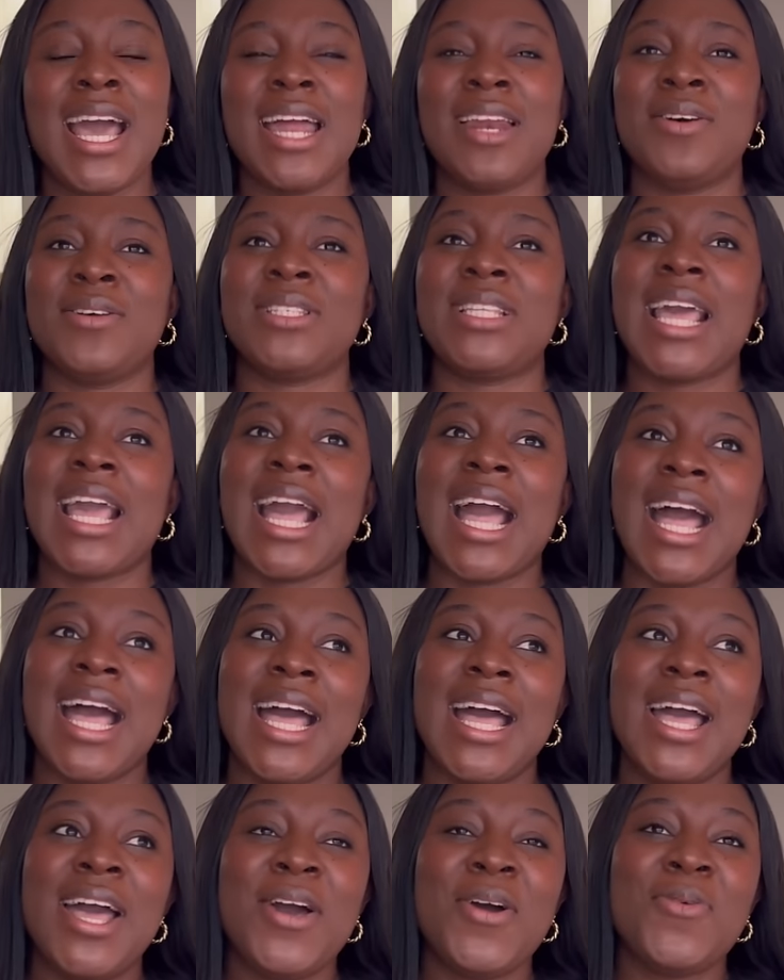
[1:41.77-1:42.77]
And I was like, ah,
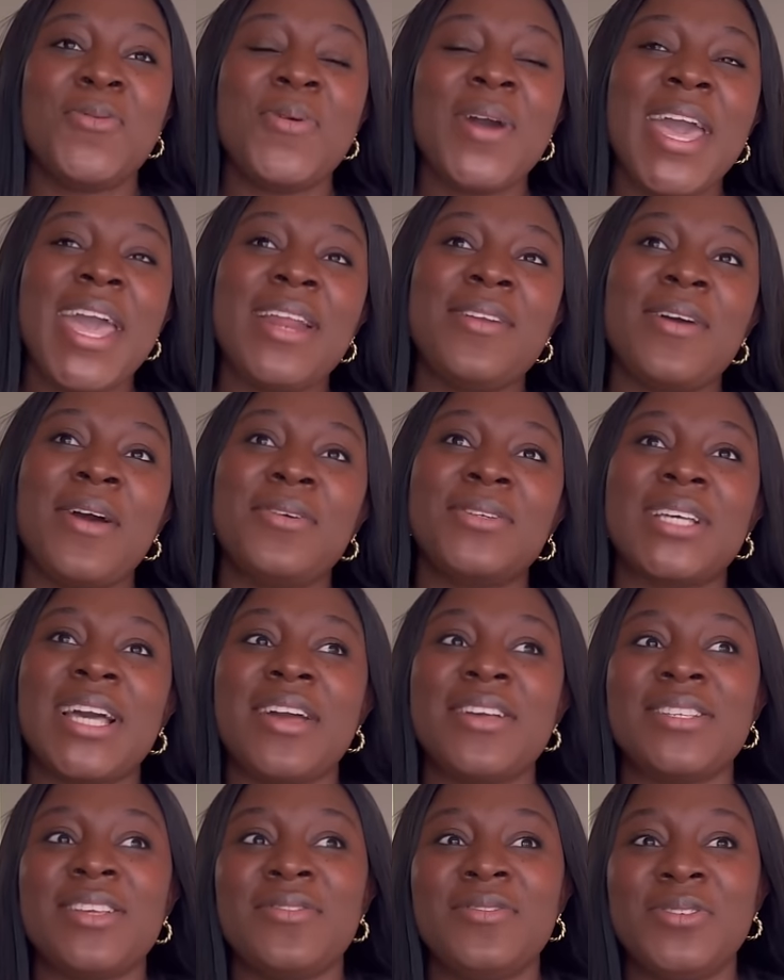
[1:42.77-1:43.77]
where do I want to
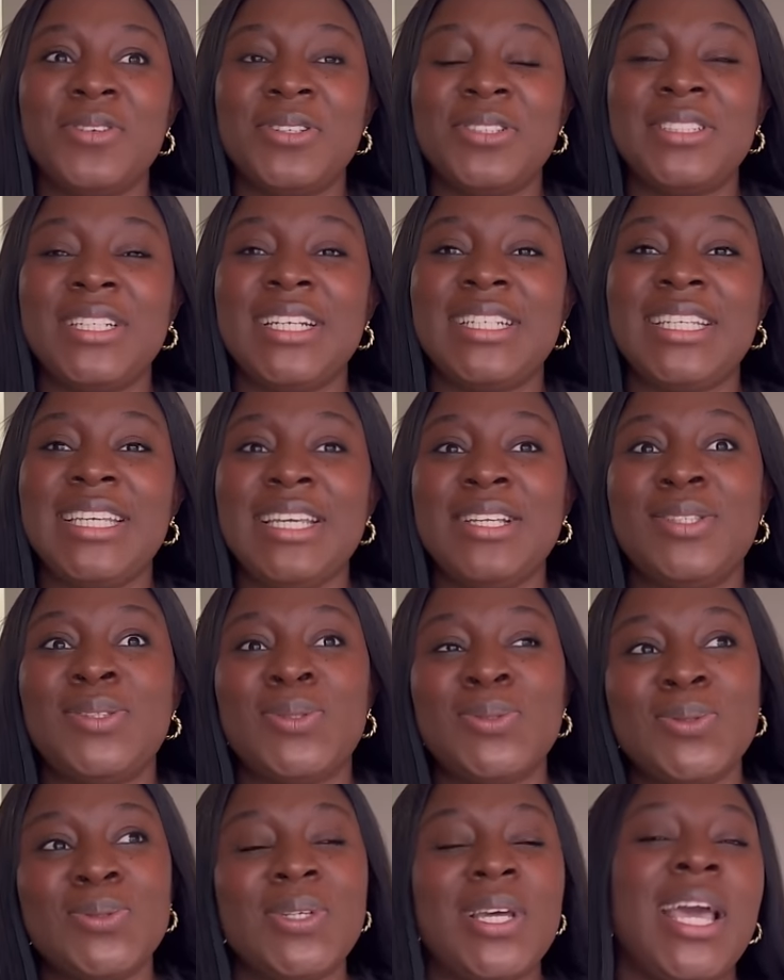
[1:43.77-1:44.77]
carry 700k
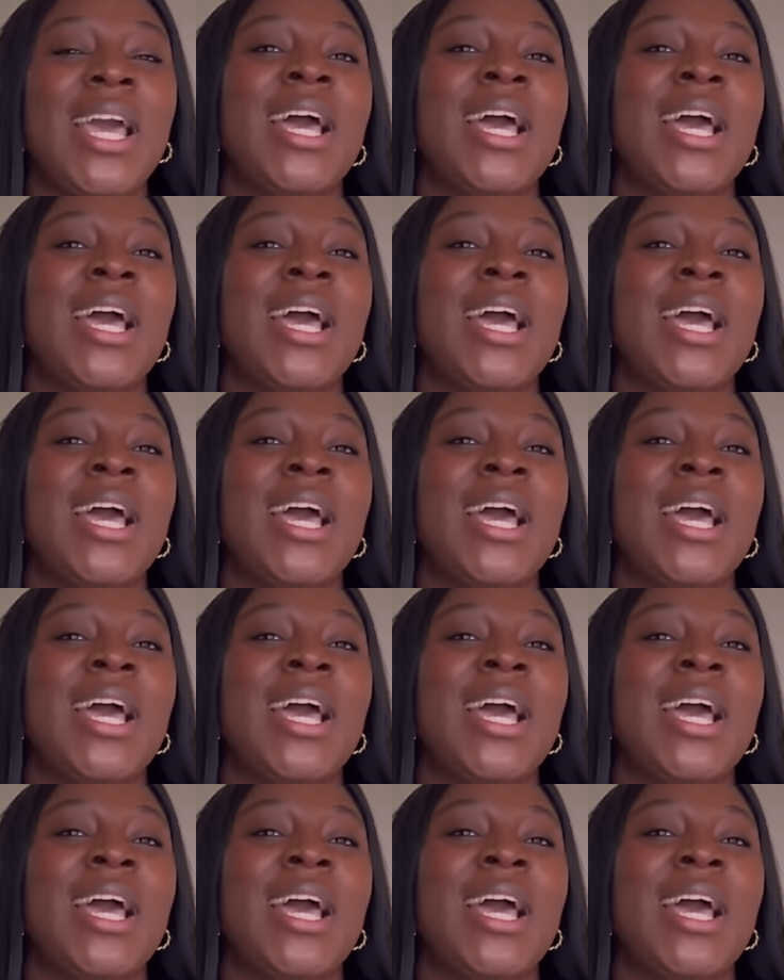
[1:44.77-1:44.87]
to?